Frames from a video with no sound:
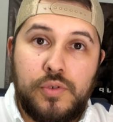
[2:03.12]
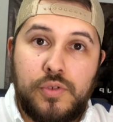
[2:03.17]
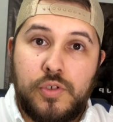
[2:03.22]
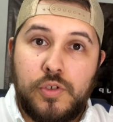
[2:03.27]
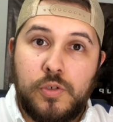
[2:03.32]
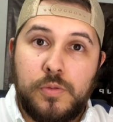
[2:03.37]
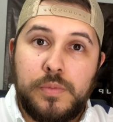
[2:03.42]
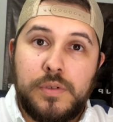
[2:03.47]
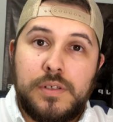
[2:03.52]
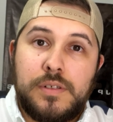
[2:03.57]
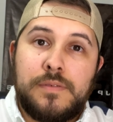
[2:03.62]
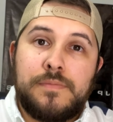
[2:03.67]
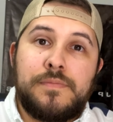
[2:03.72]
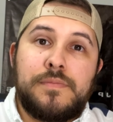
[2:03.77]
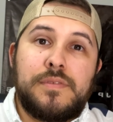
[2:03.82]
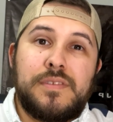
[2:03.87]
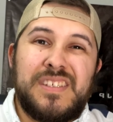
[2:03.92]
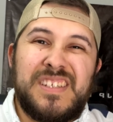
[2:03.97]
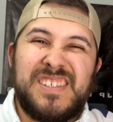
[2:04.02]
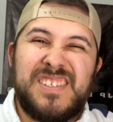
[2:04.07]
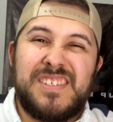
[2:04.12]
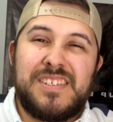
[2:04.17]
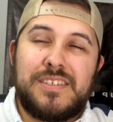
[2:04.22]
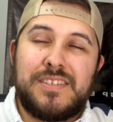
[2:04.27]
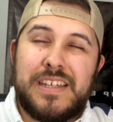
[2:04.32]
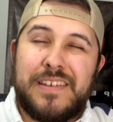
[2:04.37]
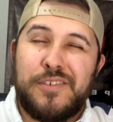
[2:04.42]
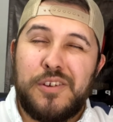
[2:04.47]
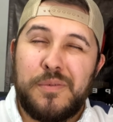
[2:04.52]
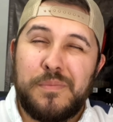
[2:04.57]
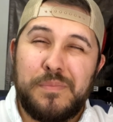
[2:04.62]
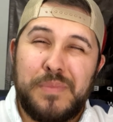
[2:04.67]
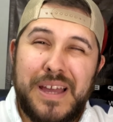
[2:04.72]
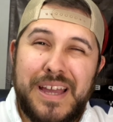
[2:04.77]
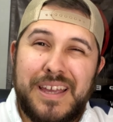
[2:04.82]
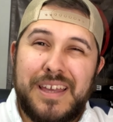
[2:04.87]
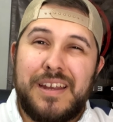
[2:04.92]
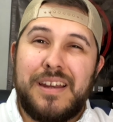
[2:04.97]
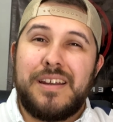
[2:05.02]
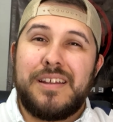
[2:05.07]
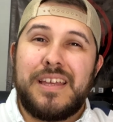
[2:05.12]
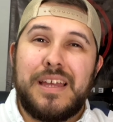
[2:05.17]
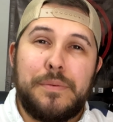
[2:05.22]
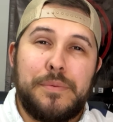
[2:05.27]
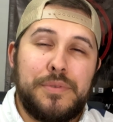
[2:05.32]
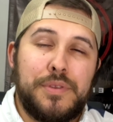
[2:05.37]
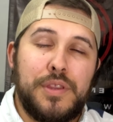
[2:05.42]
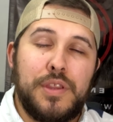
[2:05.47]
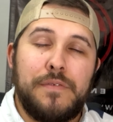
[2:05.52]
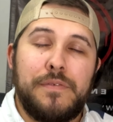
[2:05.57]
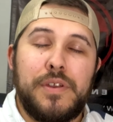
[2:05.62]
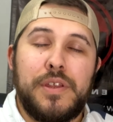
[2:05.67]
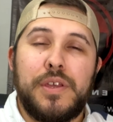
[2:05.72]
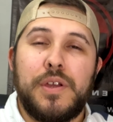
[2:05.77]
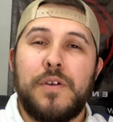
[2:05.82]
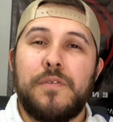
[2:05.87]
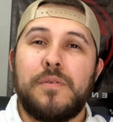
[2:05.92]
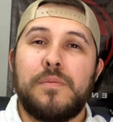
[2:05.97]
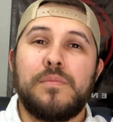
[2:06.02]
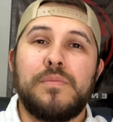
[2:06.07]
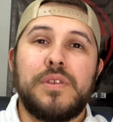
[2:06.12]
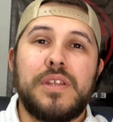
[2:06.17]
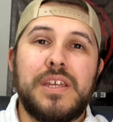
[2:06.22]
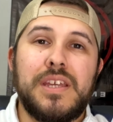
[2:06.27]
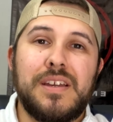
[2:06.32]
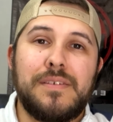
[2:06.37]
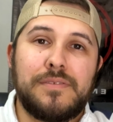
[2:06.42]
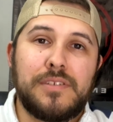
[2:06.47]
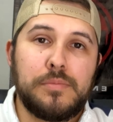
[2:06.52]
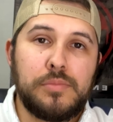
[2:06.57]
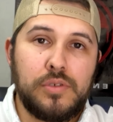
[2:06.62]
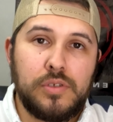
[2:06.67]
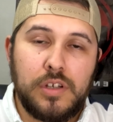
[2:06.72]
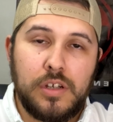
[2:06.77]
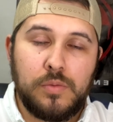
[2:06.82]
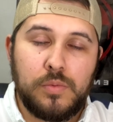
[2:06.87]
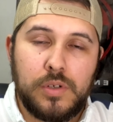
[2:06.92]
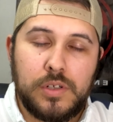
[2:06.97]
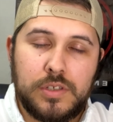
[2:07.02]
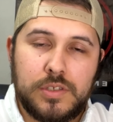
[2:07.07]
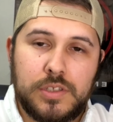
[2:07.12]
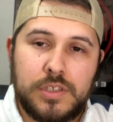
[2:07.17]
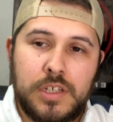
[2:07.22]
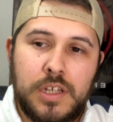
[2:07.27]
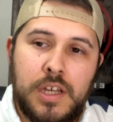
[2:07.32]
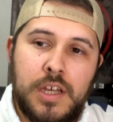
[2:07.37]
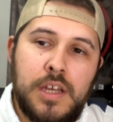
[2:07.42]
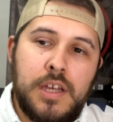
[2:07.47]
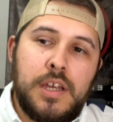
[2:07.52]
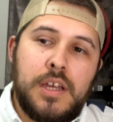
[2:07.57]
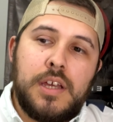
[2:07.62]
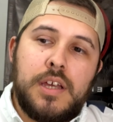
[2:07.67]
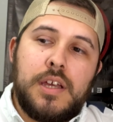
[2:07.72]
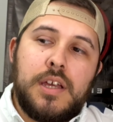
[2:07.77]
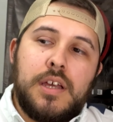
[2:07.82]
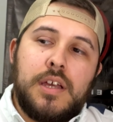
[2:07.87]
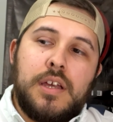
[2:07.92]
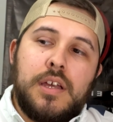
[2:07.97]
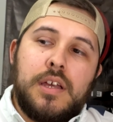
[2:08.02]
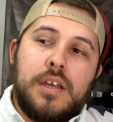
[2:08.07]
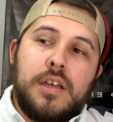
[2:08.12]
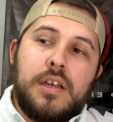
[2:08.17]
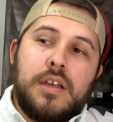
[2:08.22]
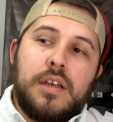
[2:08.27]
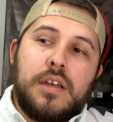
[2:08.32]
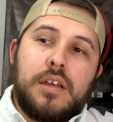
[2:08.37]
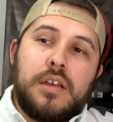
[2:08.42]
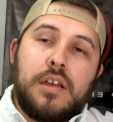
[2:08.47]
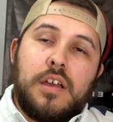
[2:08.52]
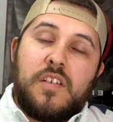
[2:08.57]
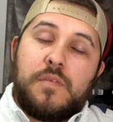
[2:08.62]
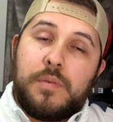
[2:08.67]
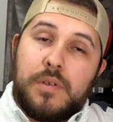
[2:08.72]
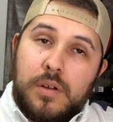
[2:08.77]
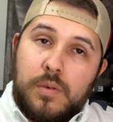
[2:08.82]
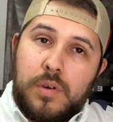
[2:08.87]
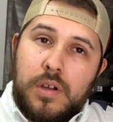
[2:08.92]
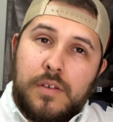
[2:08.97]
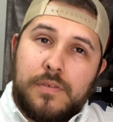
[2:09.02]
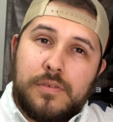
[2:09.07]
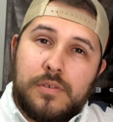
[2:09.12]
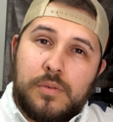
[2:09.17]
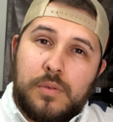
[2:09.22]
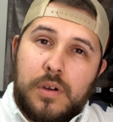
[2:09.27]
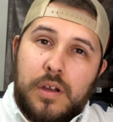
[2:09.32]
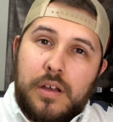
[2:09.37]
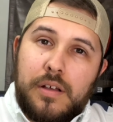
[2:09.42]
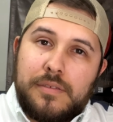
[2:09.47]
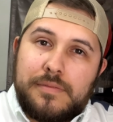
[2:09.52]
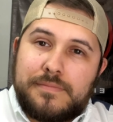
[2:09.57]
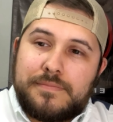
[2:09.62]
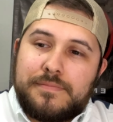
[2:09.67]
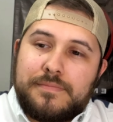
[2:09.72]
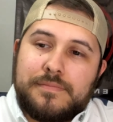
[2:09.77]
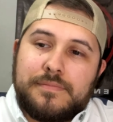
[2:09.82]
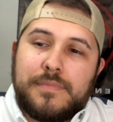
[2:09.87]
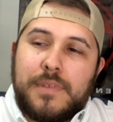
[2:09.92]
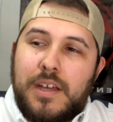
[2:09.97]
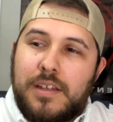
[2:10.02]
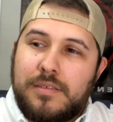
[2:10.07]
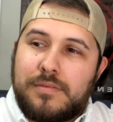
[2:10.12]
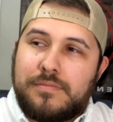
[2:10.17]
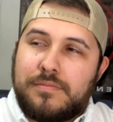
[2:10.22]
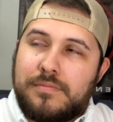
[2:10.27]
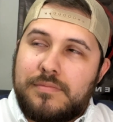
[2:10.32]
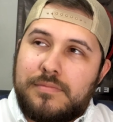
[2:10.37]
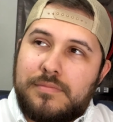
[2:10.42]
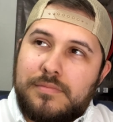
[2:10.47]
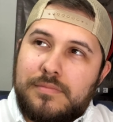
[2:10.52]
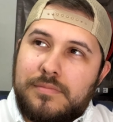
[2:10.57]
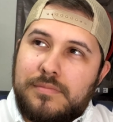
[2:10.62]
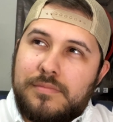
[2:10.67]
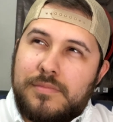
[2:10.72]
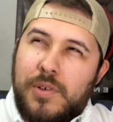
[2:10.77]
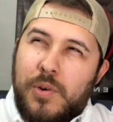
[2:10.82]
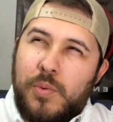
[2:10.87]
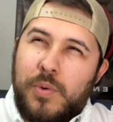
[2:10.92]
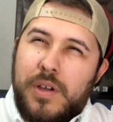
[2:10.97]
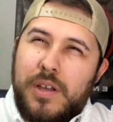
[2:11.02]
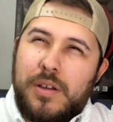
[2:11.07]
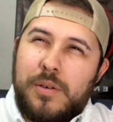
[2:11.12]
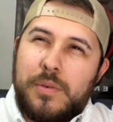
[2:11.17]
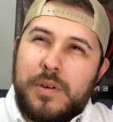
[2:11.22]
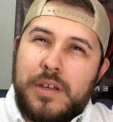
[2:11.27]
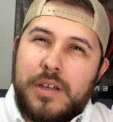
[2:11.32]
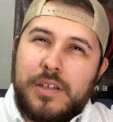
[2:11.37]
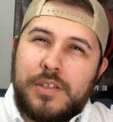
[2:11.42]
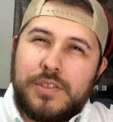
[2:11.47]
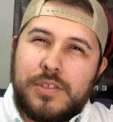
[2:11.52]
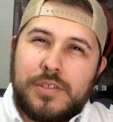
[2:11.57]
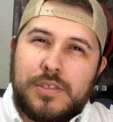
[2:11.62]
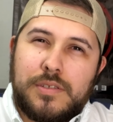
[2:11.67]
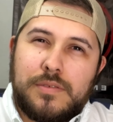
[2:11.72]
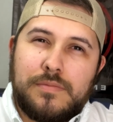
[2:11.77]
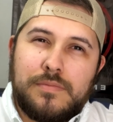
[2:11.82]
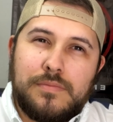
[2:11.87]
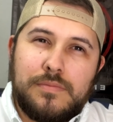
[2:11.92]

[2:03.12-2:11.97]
YouTube. This is Xavier back at it again with another video from DFW Gunworks. I've been away for a while. Not away away, just